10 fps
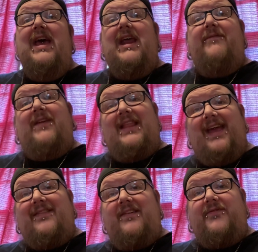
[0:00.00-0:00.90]
And if you
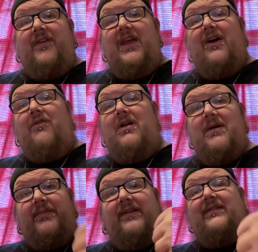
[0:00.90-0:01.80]
like this video,
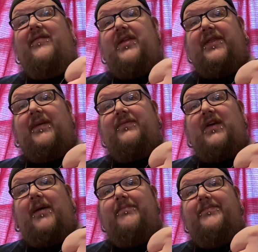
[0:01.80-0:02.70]
please give it a thumbs
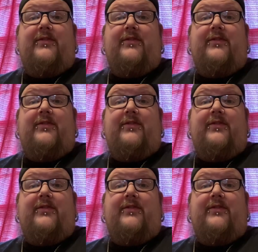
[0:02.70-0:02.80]
up.